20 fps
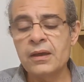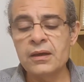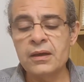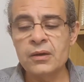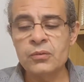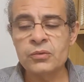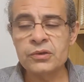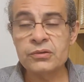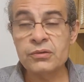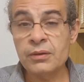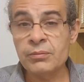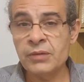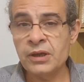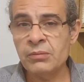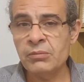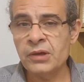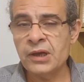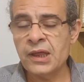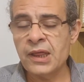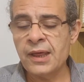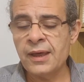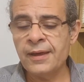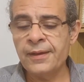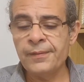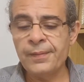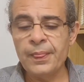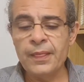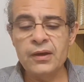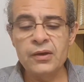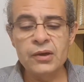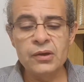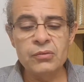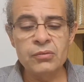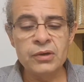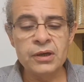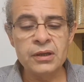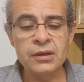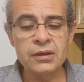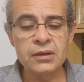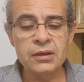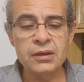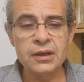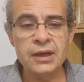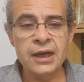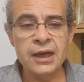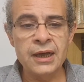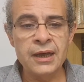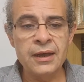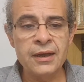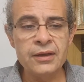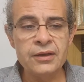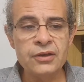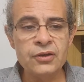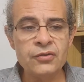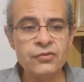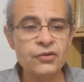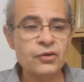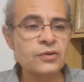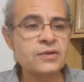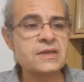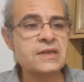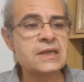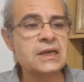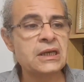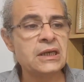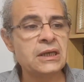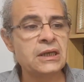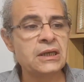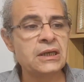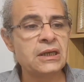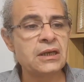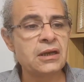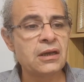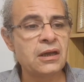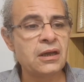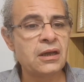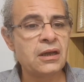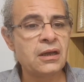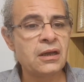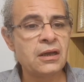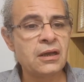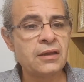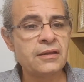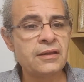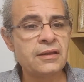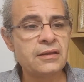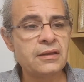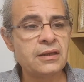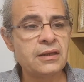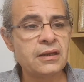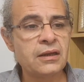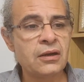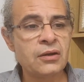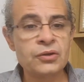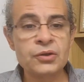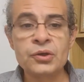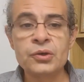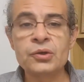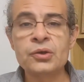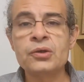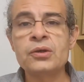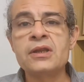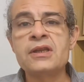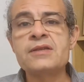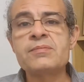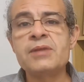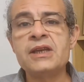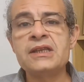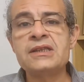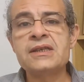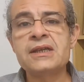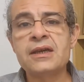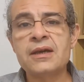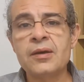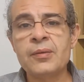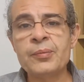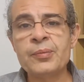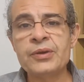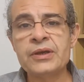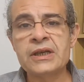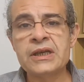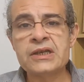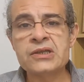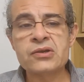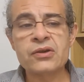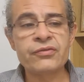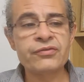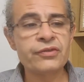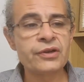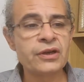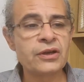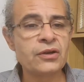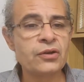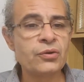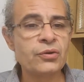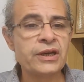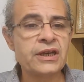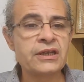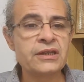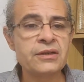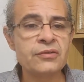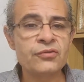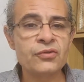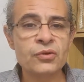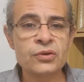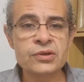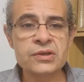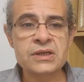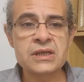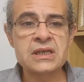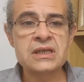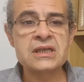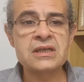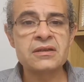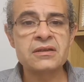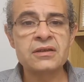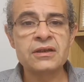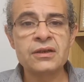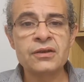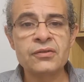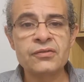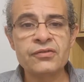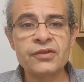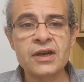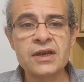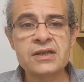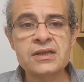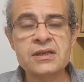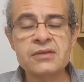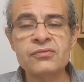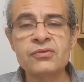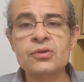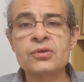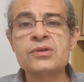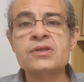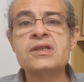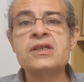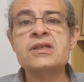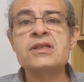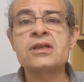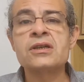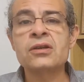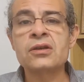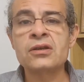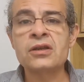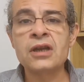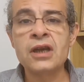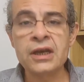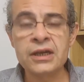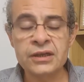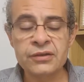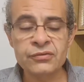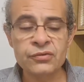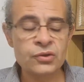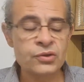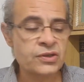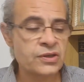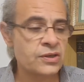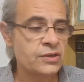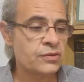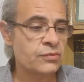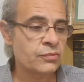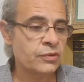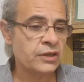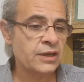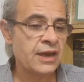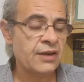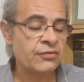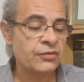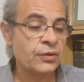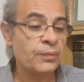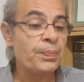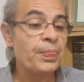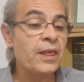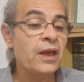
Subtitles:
And what do I mean by that? Well, you've all seen on Google, there's plenty of companies offering quick divorces and fast divorces and online divorces and what have you.